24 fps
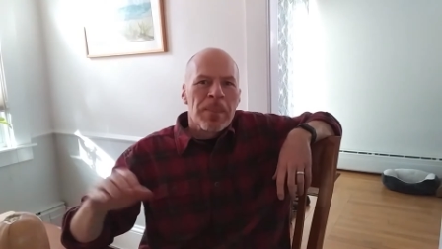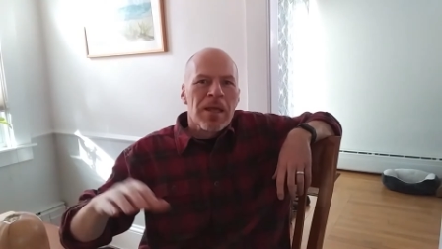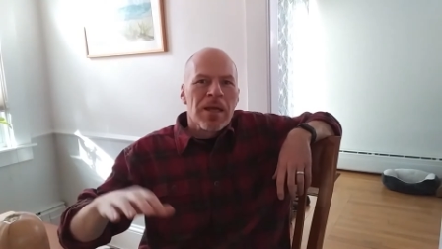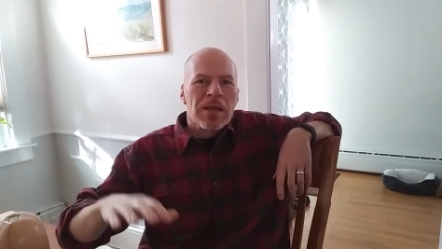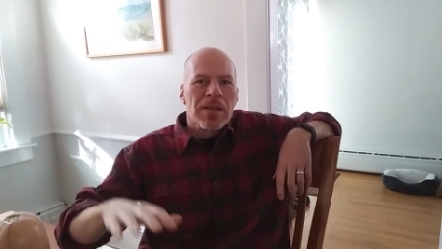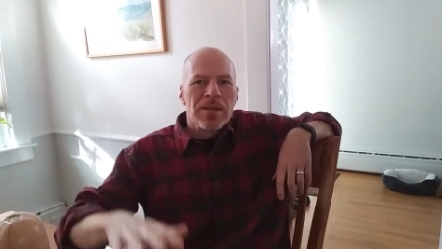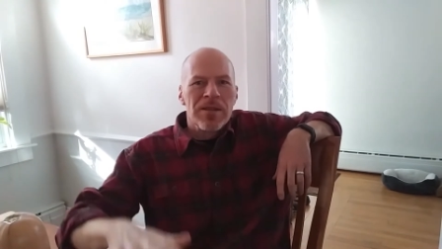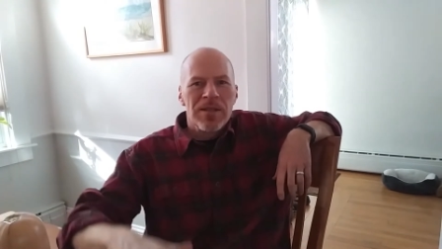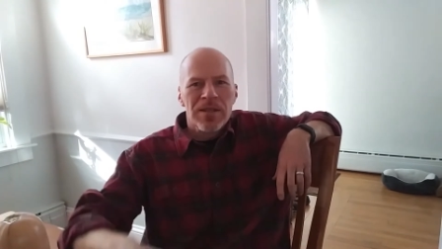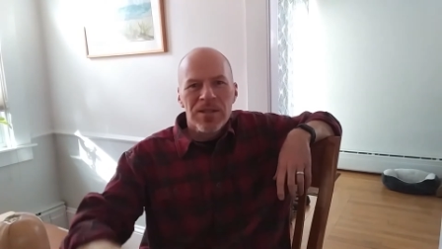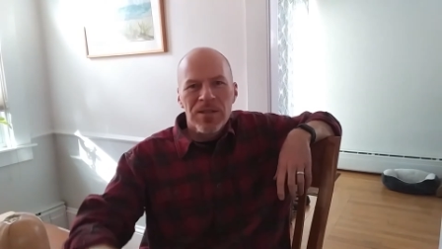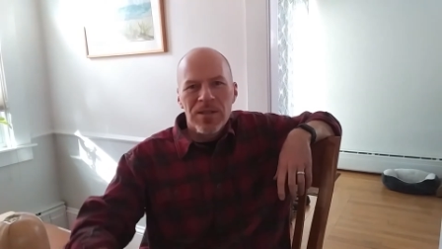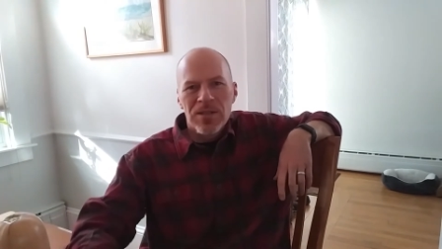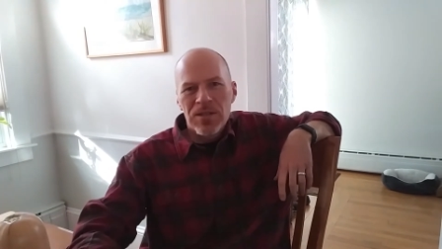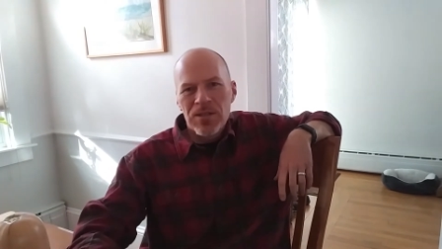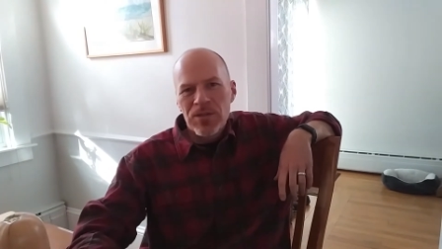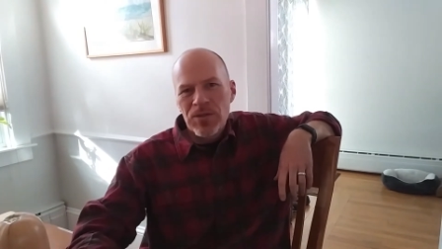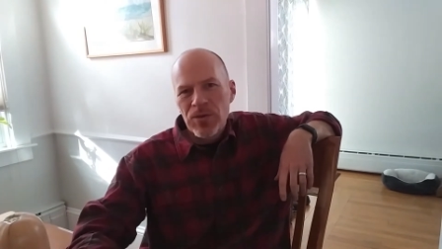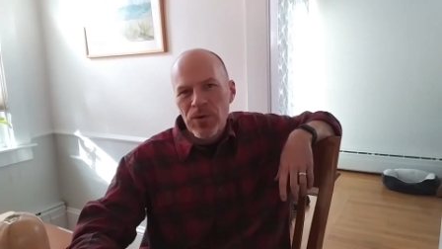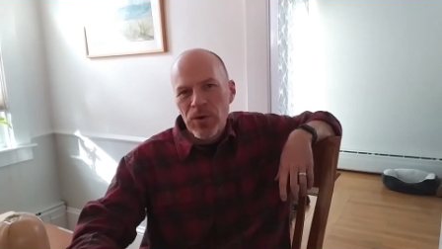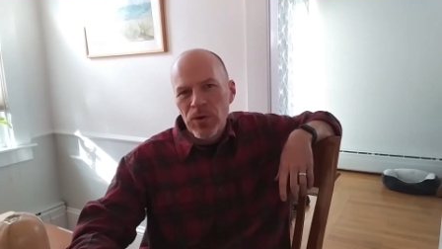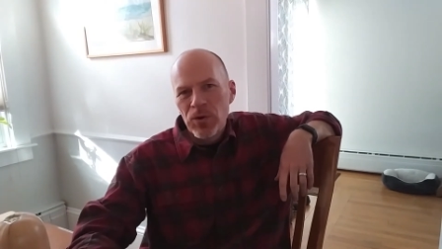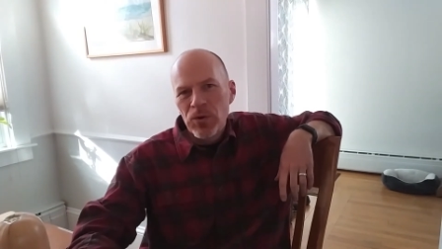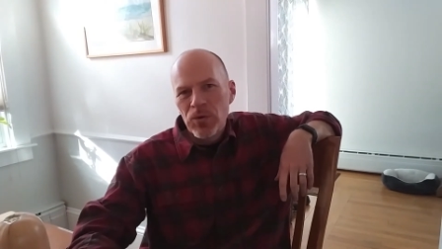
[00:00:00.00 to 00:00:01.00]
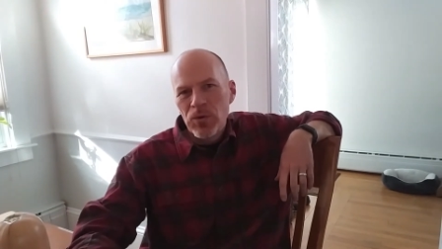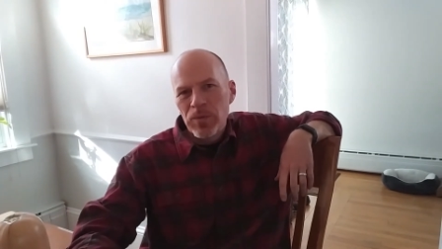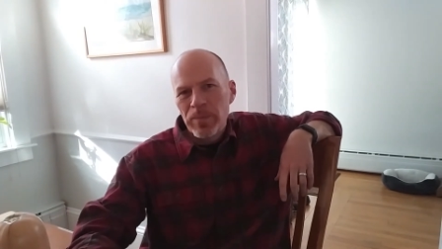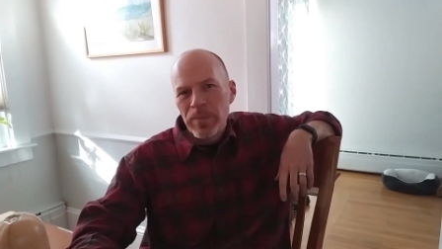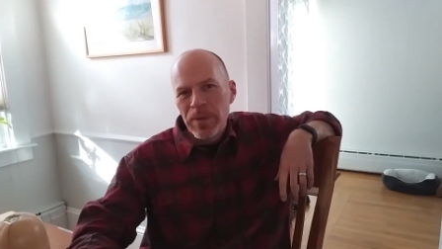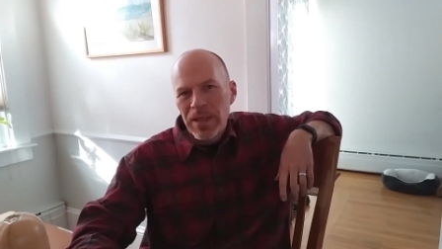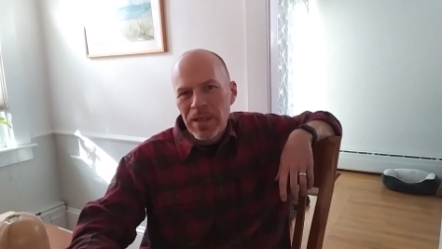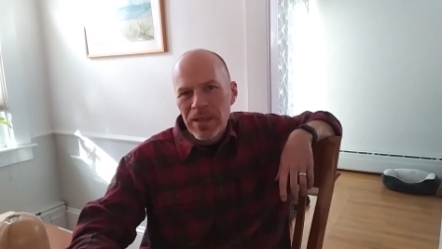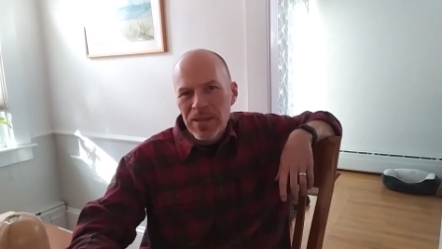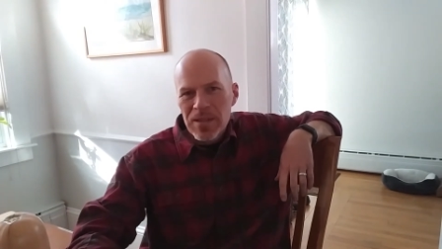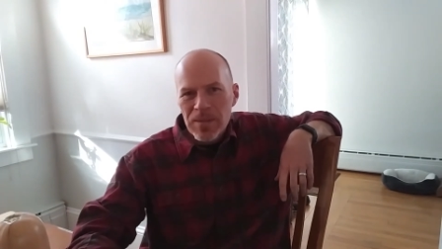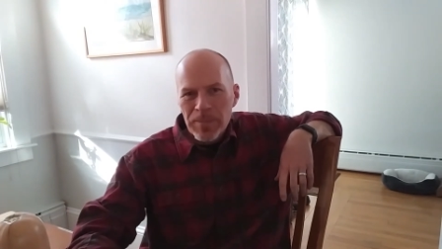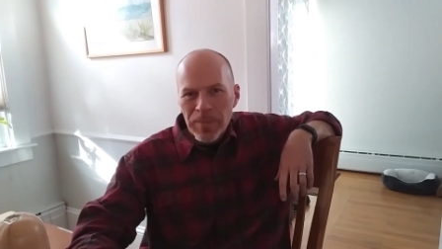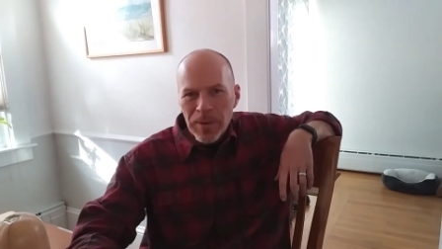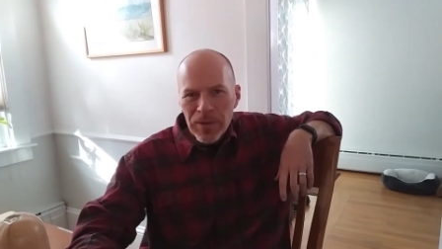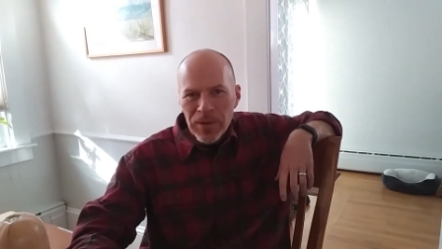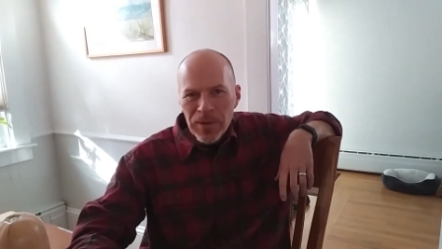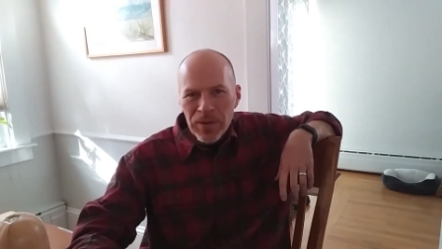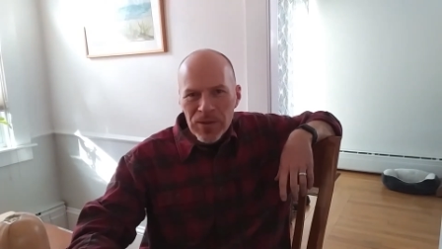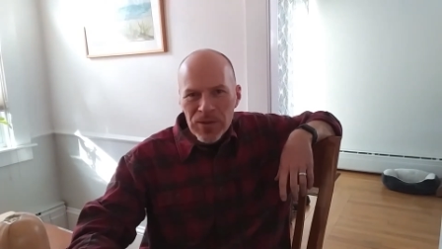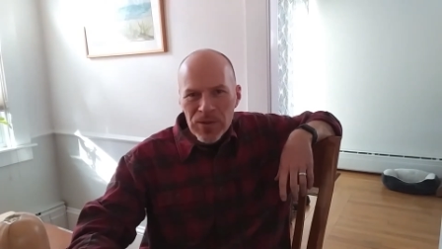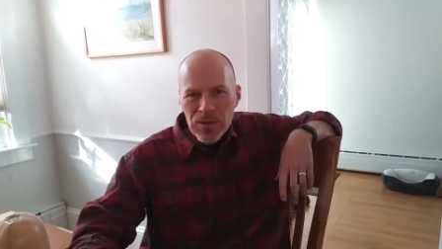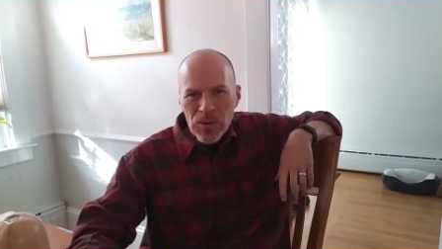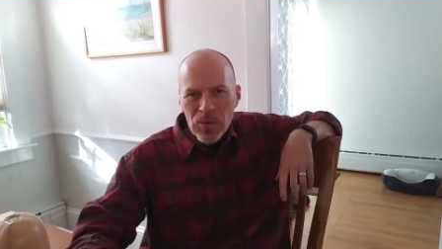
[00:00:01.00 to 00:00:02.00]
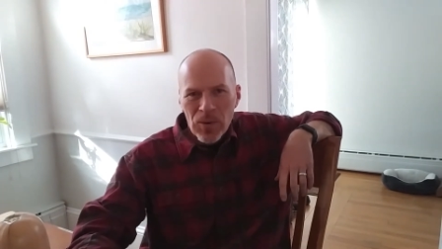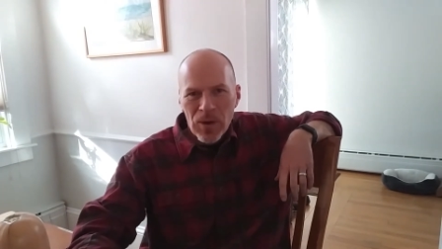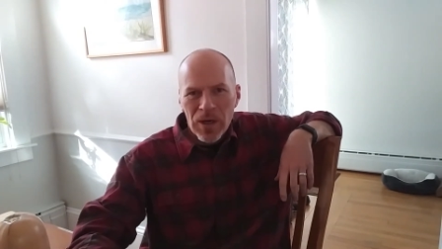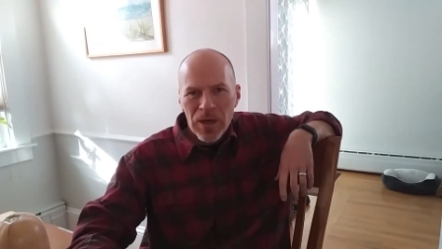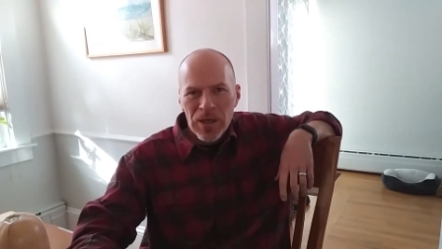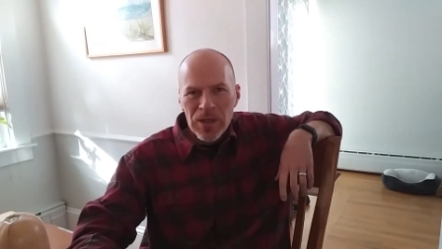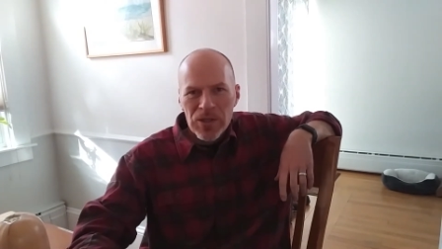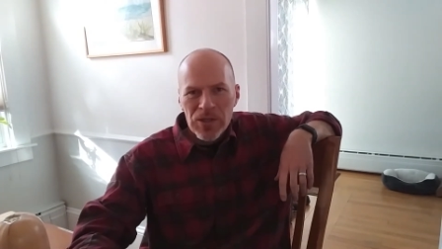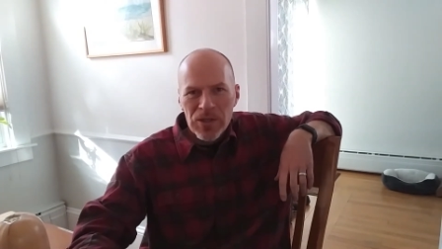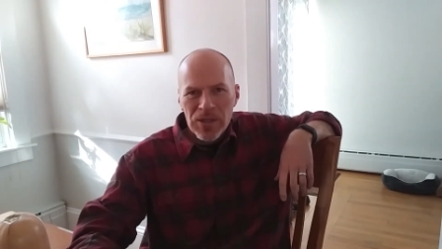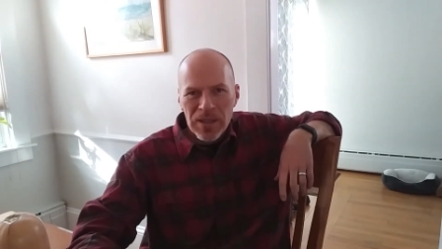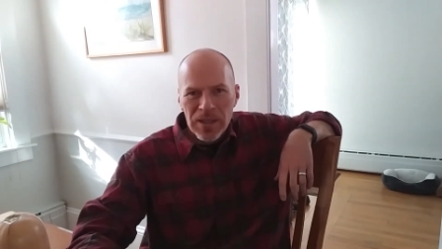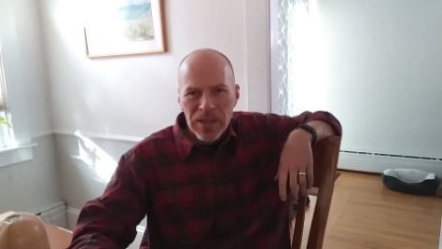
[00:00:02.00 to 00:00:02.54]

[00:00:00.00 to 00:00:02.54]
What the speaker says: This is true because the butternut squash